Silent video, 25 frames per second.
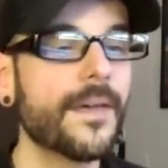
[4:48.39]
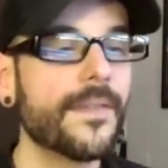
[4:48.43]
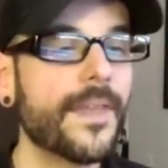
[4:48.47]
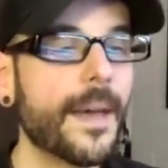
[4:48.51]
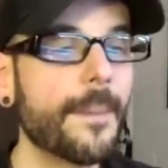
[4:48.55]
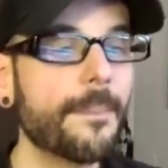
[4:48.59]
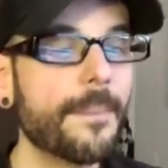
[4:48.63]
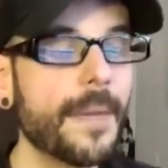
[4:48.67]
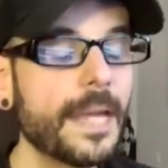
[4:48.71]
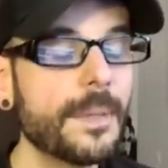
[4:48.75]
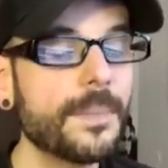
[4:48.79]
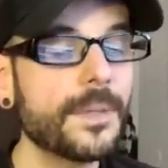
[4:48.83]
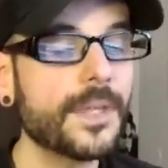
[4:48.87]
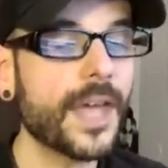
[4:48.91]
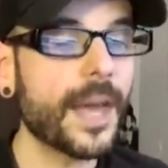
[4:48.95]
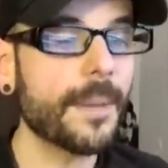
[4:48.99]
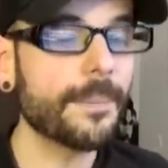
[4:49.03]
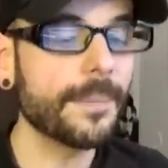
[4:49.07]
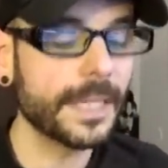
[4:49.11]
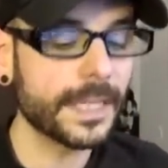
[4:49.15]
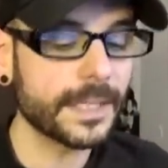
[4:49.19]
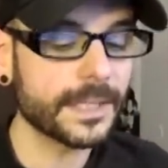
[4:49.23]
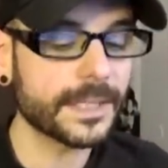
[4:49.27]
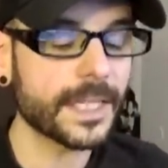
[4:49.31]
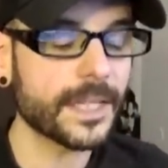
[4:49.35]
that maybe
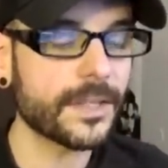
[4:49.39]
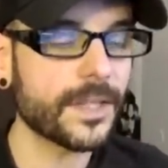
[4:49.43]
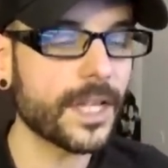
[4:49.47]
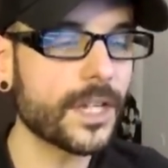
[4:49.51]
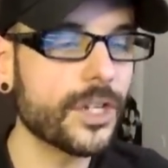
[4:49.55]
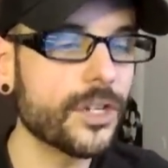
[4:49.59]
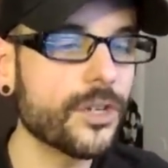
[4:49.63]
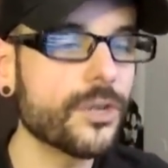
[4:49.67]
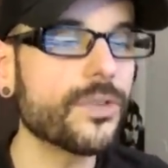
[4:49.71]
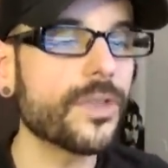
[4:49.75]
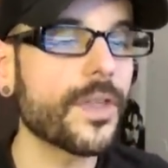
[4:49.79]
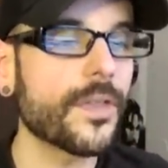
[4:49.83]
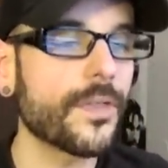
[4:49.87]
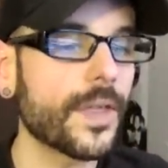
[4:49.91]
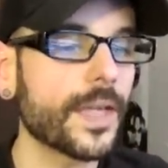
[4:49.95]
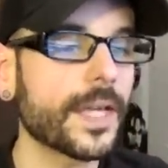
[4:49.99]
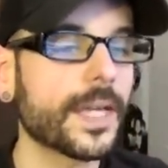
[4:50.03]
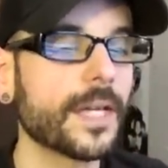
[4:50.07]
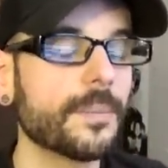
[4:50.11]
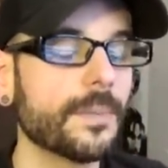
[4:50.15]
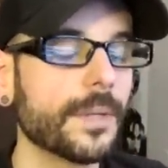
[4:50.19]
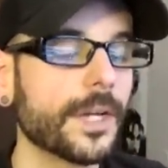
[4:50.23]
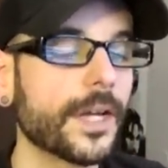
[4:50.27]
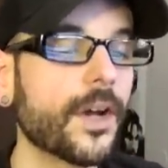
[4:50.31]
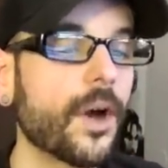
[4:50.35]
that means that they knew that they
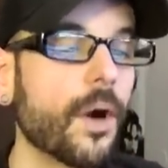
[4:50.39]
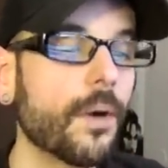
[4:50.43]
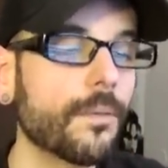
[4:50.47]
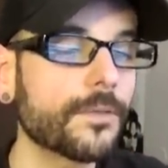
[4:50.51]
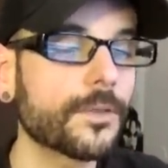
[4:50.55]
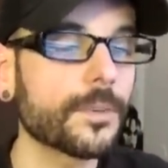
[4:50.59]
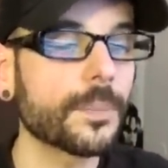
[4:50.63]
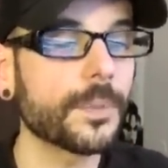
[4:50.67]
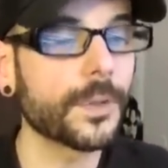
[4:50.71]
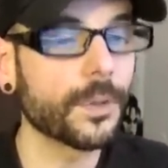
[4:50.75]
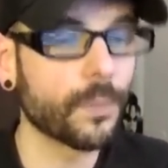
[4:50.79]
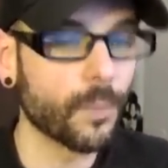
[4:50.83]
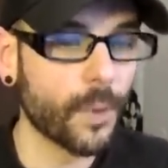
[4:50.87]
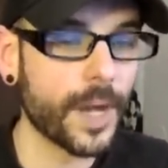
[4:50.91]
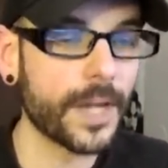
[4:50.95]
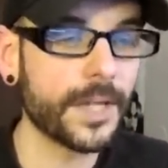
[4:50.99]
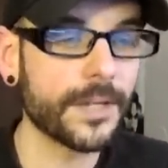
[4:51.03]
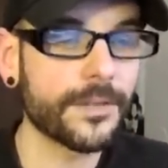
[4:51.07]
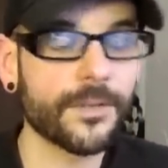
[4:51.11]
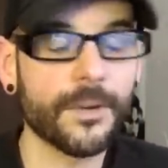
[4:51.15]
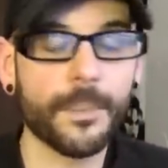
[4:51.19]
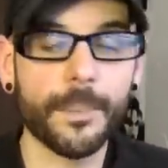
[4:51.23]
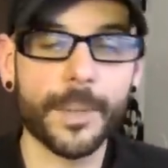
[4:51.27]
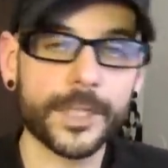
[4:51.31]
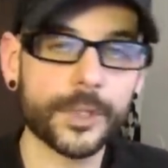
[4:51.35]
could be comfortably
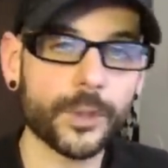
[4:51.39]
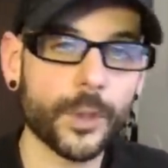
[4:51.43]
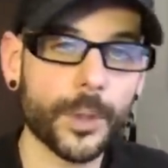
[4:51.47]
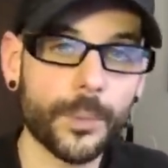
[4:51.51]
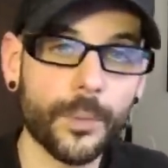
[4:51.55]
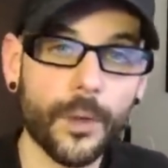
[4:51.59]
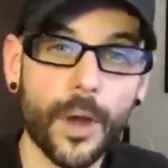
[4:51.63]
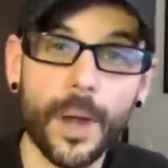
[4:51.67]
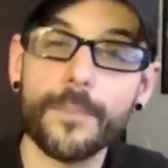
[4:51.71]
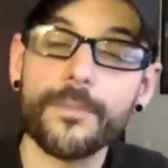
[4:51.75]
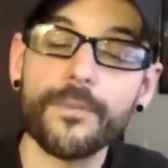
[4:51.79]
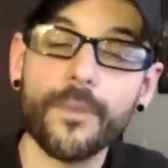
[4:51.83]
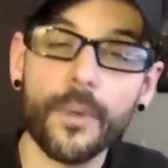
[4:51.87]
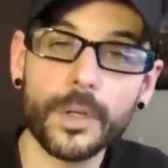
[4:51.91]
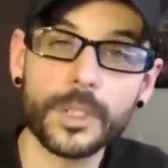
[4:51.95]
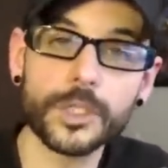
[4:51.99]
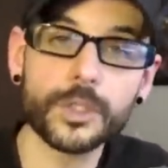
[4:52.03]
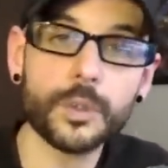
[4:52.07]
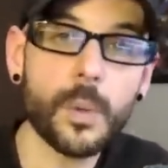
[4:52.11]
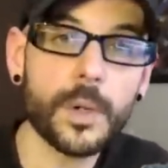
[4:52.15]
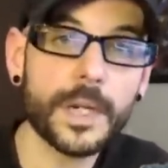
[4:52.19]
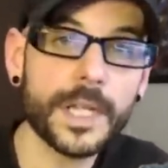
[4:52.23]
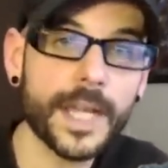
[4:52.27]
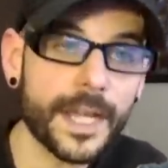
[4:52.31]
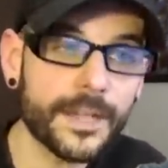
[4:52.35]
ready for Metroid Prime 4 in
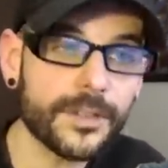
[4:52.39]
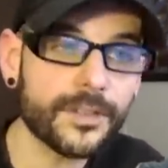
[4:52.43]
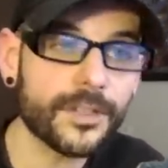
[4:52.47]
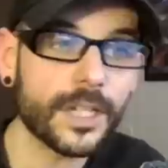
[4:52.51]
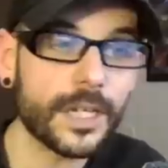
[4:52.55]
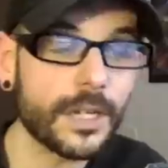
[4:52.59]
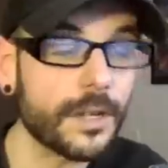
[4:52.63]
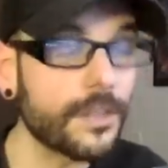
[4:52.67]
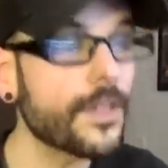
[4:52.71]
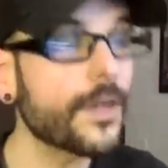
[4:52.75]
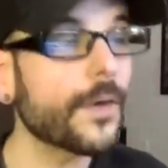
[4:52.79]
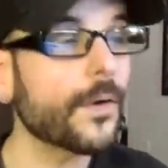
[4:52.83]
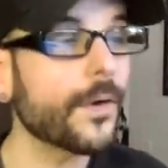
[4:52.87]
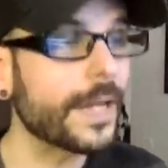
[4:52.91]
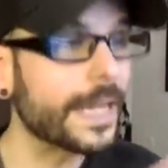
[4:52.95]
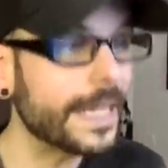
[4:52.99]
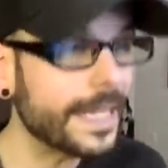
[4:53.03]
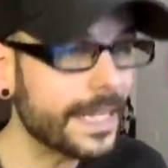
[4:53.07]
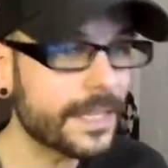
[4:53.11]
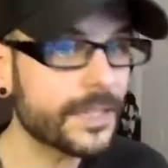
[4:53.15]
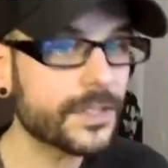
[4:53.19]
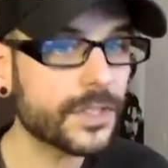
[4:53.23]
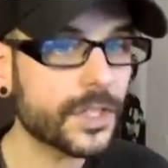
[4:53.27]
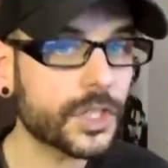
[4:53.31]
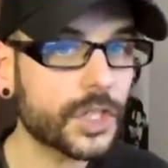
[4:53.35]
2018. There
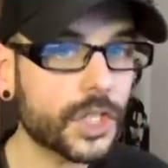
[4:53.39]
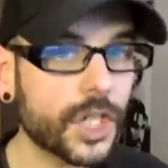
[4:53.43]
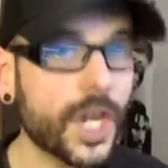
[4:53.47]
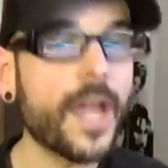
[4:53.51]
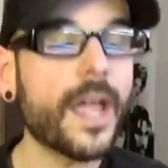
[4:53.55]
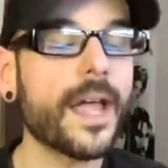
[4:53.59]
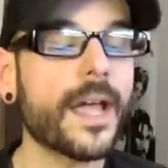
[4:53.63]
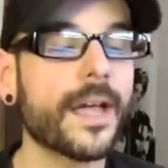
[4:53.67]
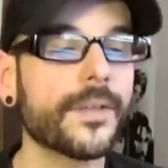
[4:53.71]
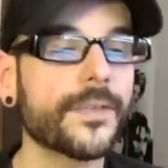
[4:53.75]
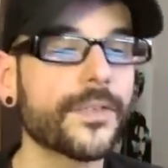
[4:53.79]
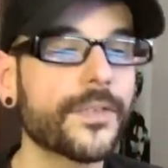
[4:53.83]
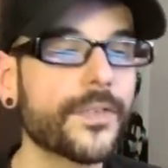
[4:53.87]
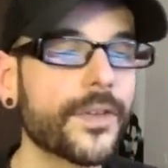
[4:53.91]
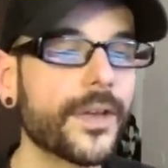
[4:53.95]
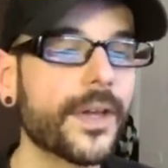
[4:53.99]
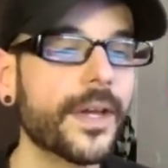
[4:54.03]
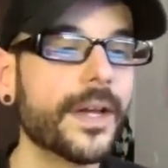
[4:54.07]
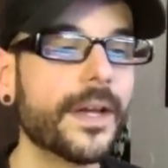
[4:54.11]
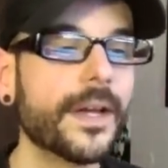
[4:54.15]
is a chance